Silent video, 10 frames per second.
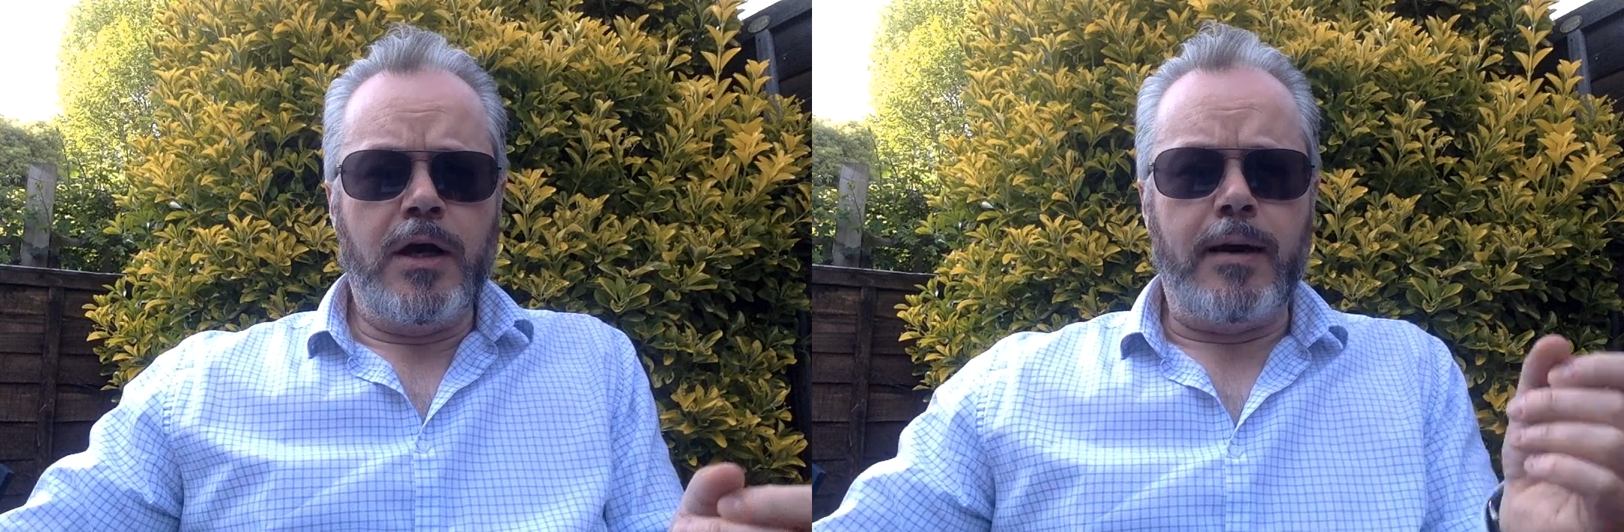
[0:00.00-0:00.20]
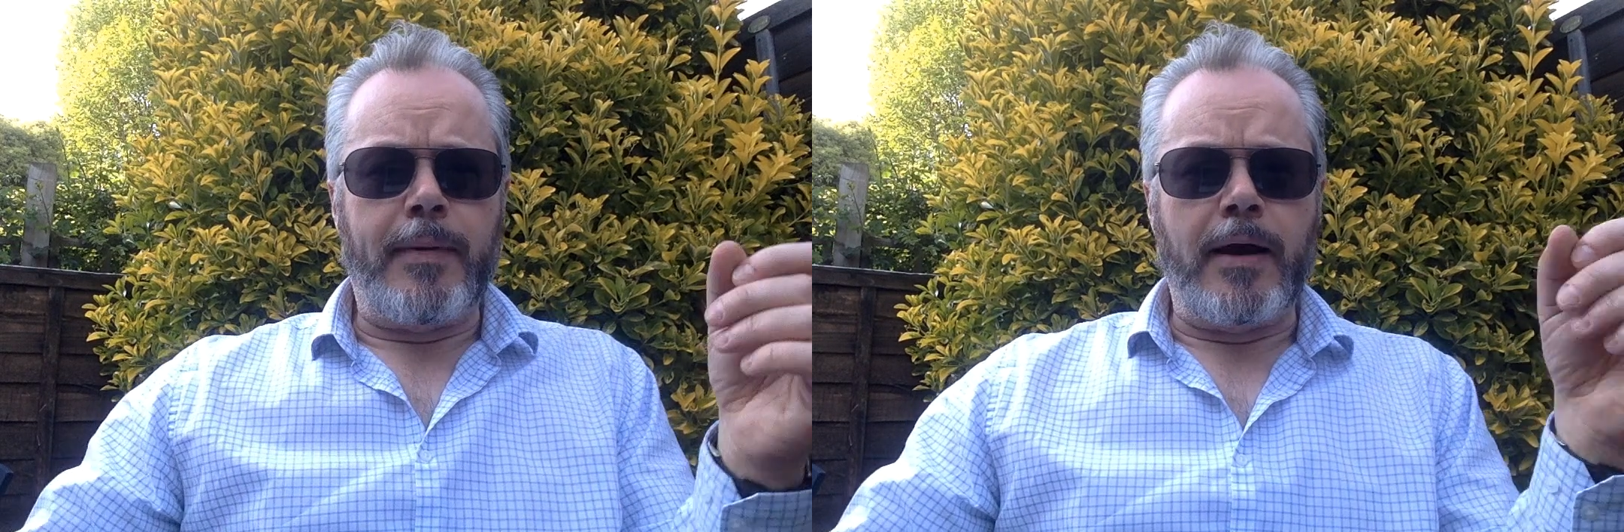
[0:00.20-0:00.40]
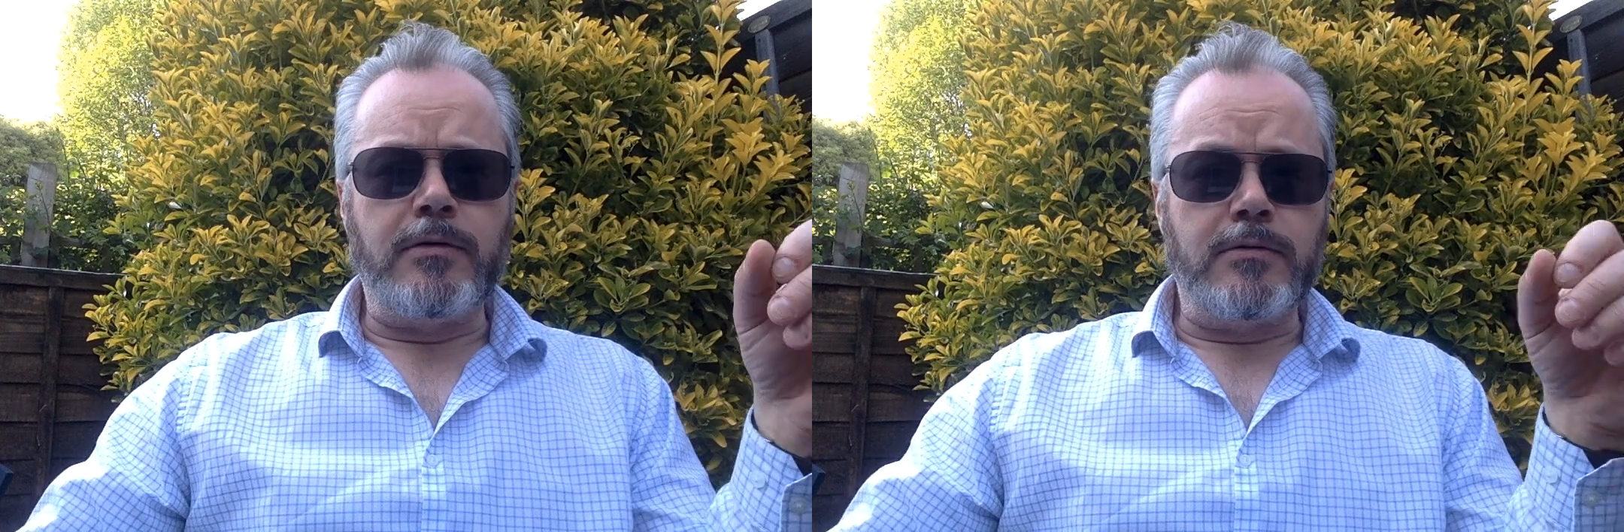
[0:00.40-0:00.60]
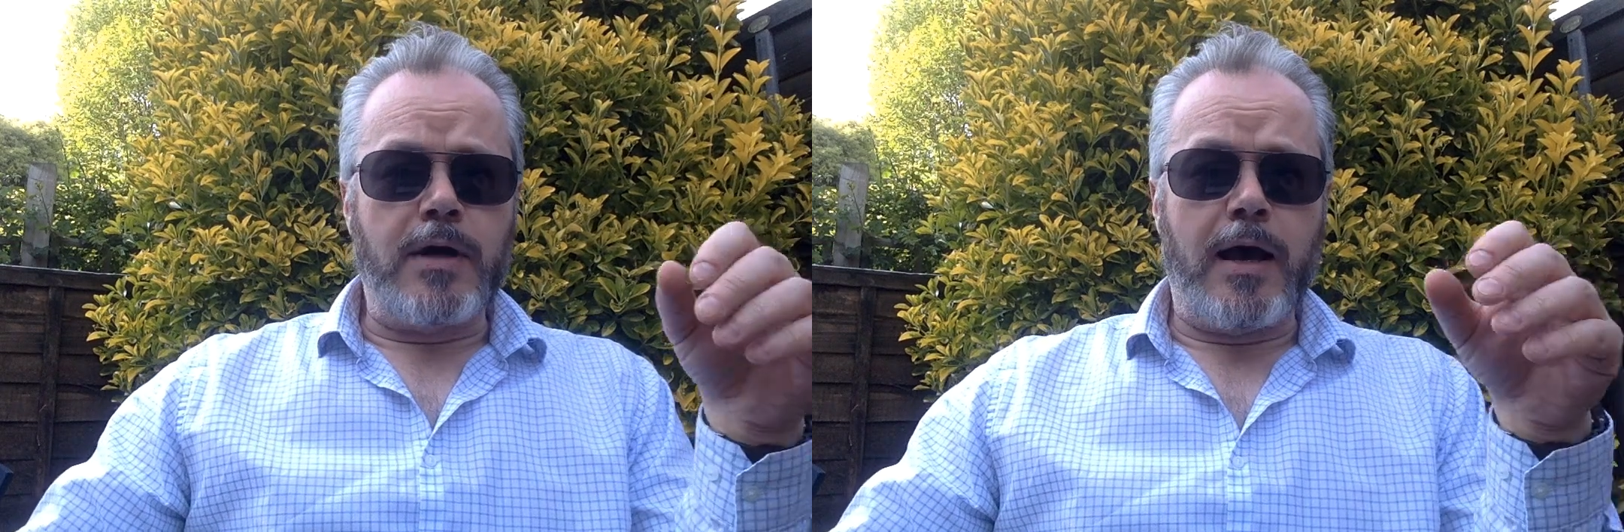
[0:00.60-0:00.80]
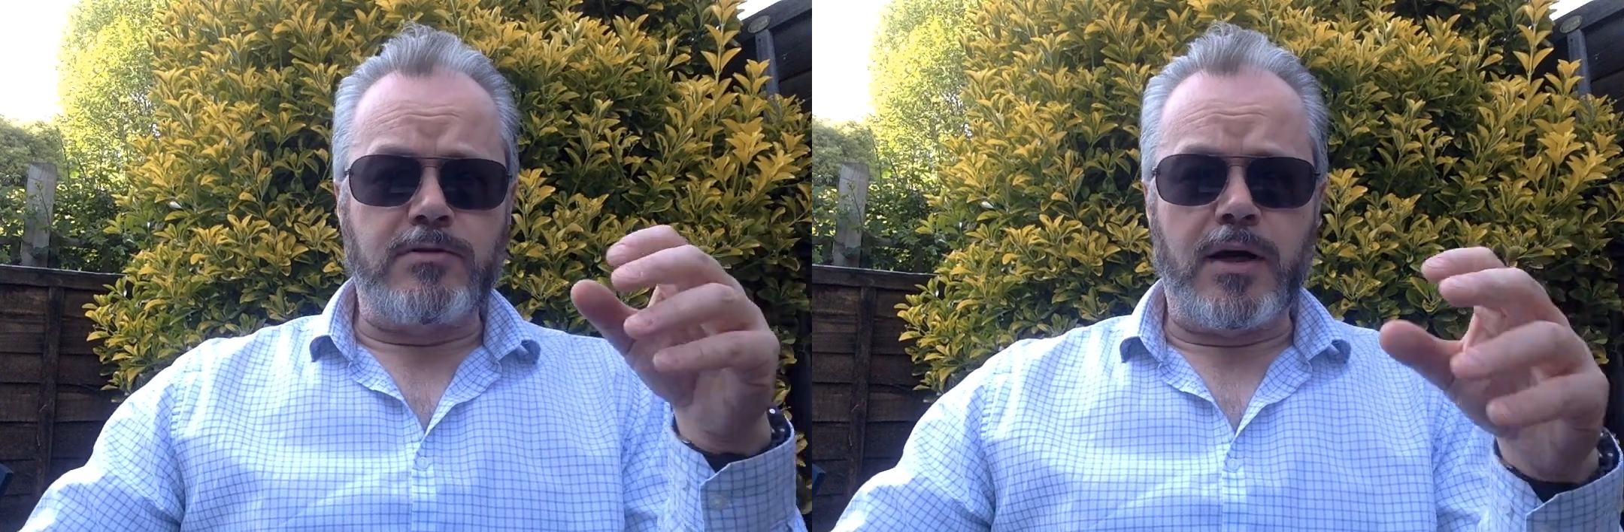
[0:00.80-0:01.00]
about
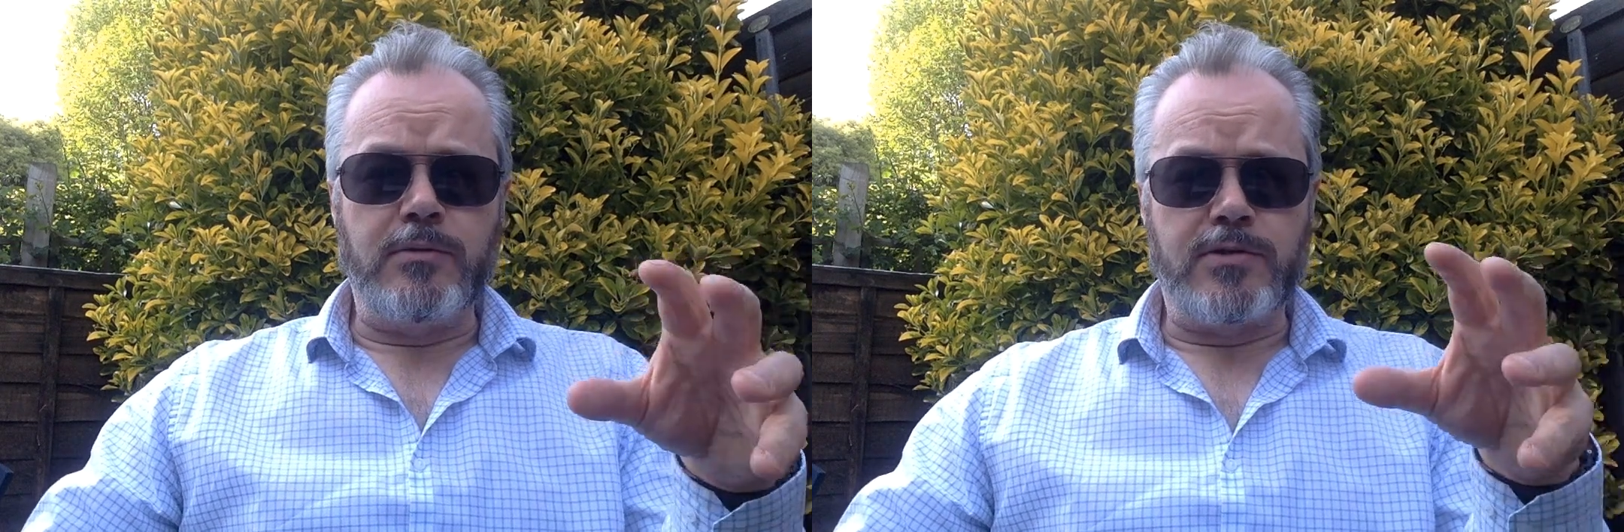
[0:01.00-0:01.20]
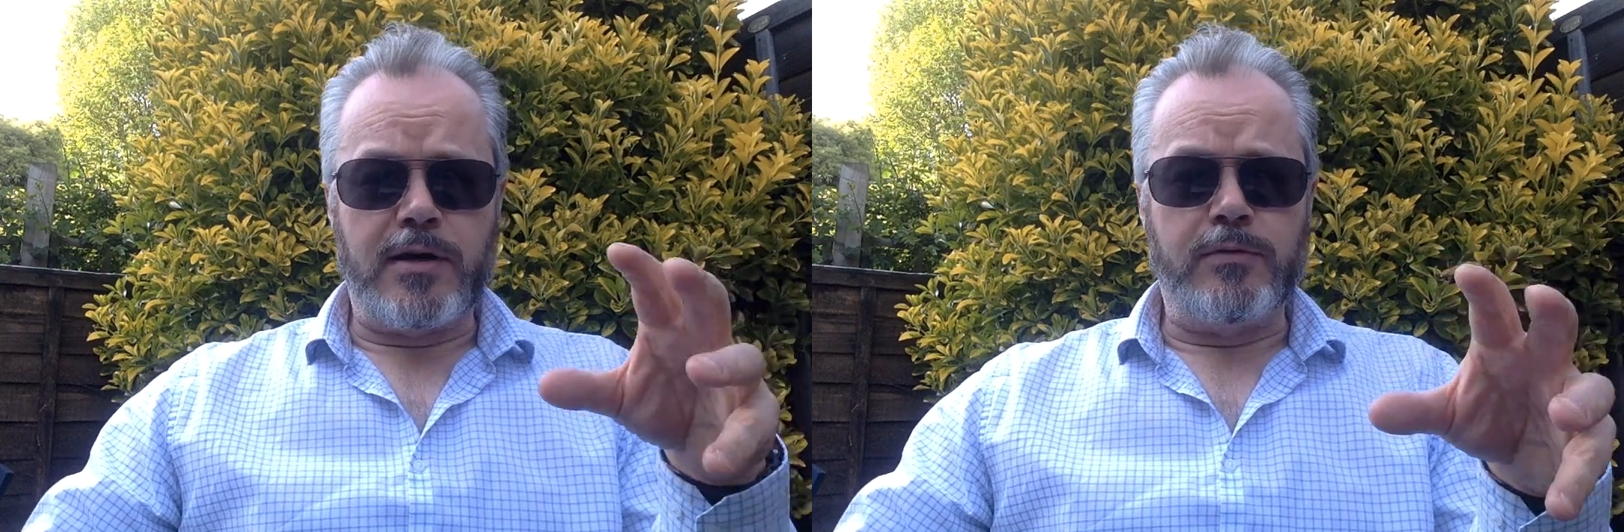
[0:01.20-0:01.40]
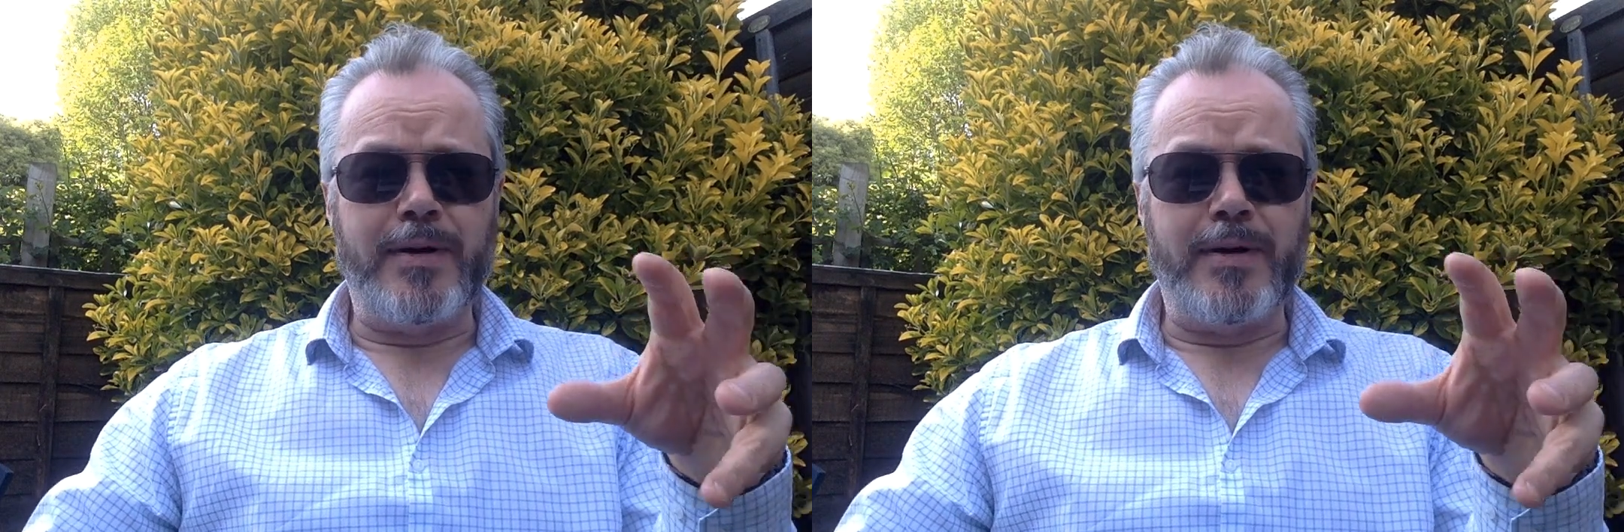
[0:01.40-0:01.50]
how time travel